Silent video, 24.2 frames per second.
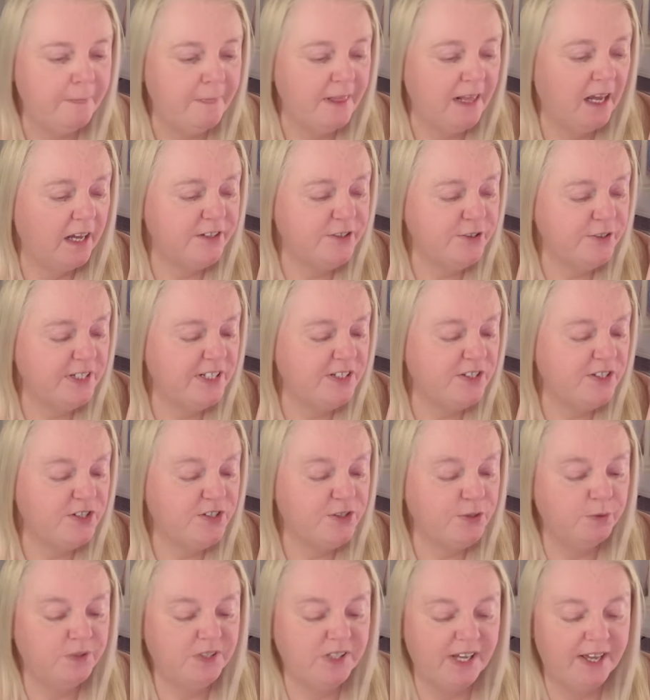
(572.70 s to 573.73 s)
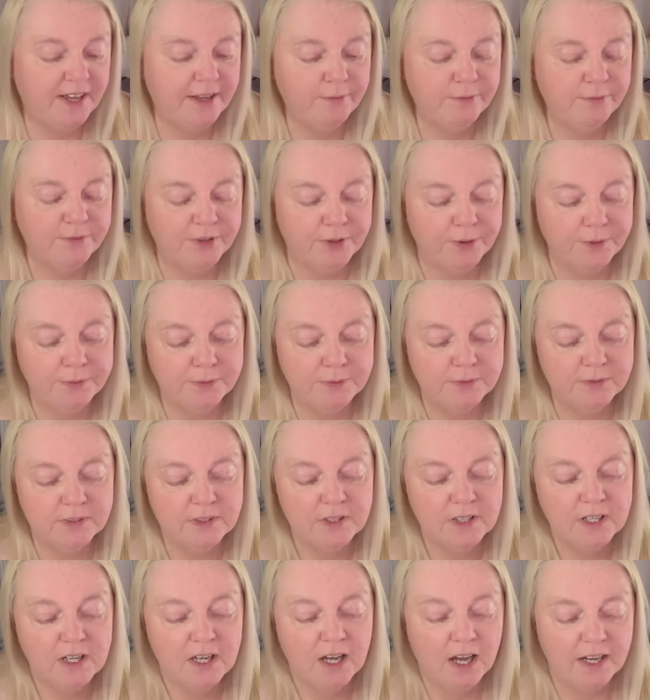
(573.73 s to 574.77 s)
I do need to sort it out though.
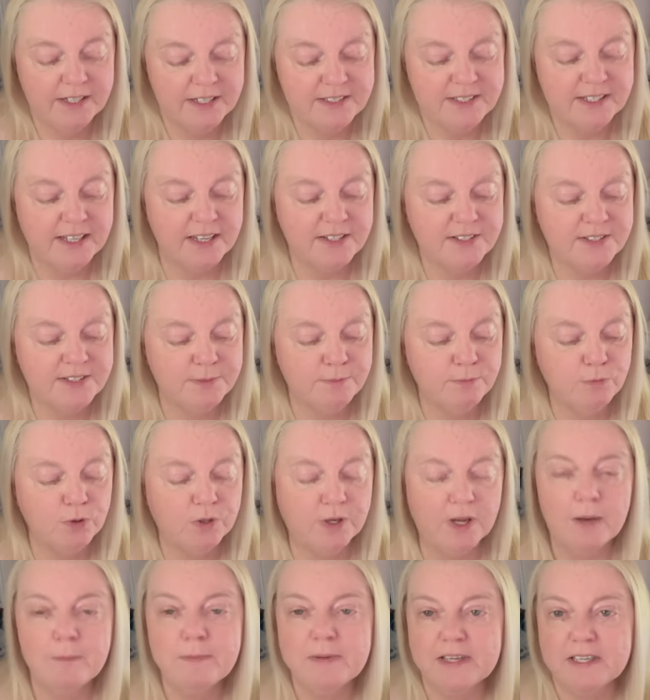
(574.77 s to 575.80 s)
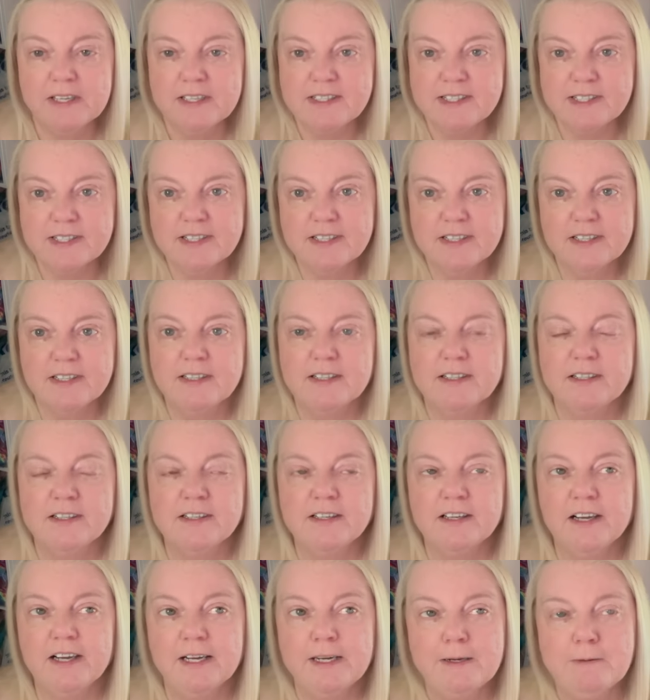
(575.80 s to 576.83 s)
I need to get some more cubbies
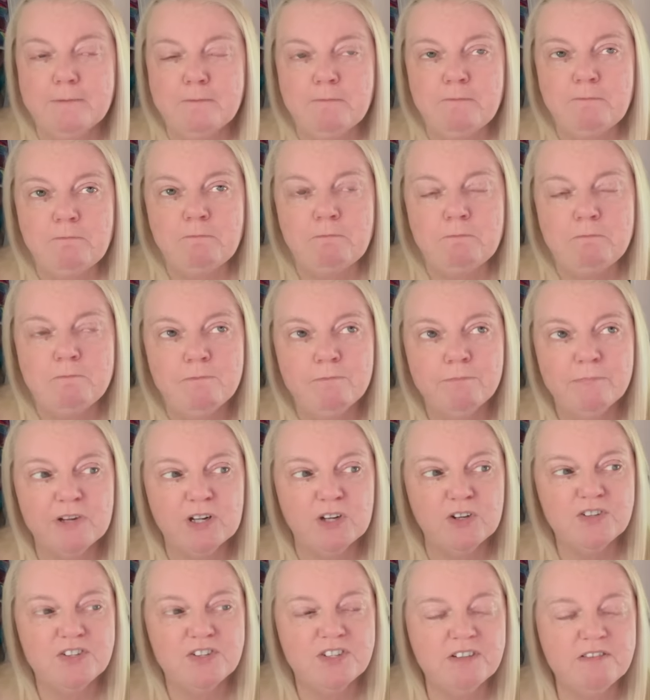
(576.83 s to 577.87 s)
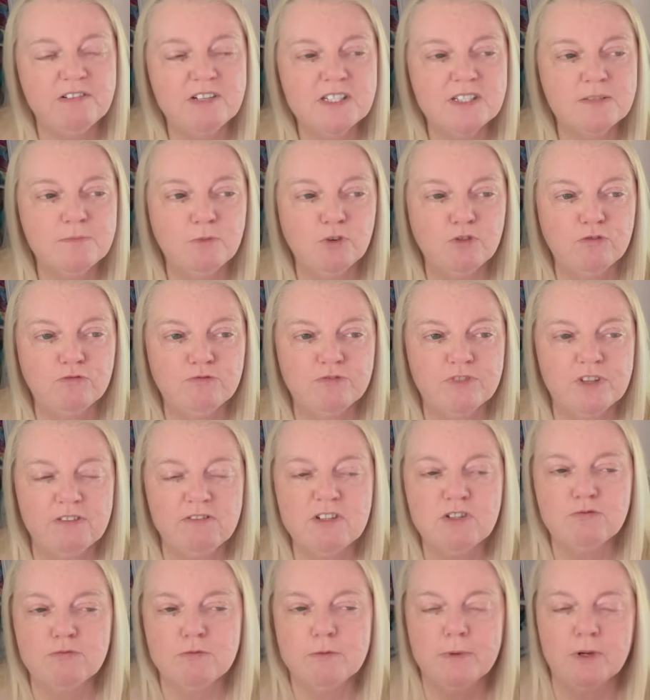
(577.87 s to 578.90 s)
um, because there is there
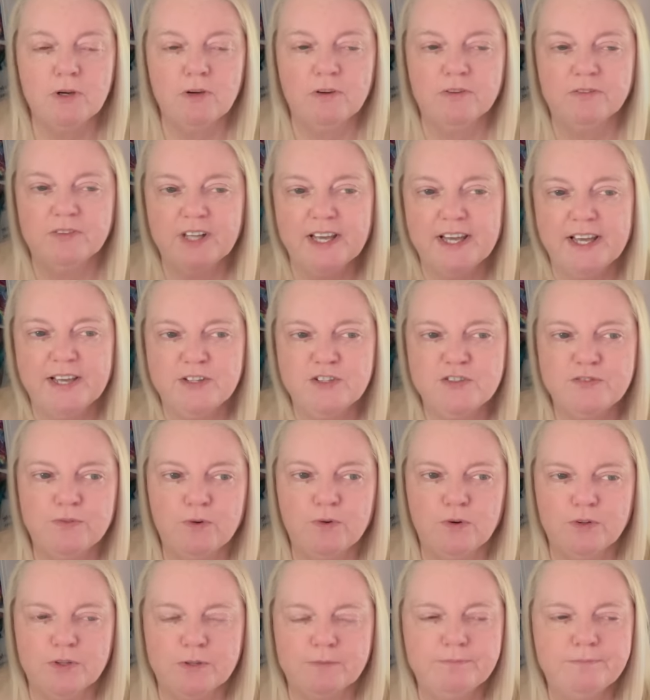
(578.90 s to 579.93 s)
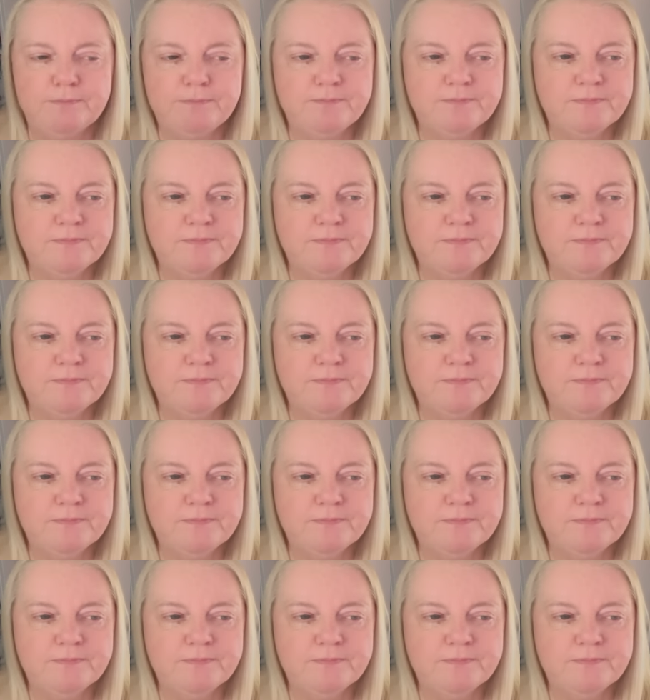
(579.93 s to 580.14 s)
is room along that edge for them.